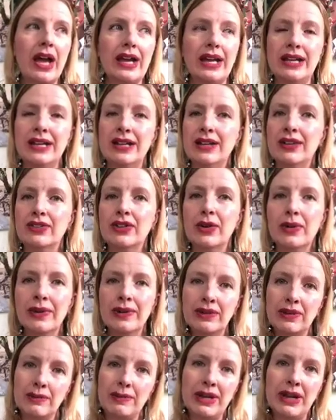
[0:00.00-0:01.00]
is
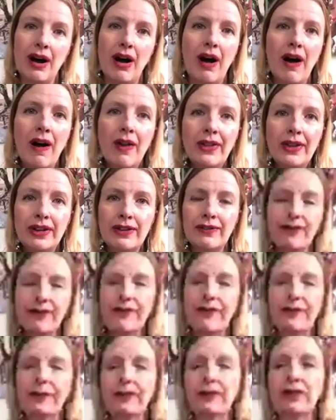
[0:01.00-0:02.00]
going to be all the
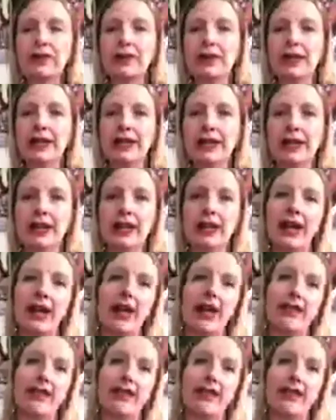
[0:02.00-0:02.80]
difference between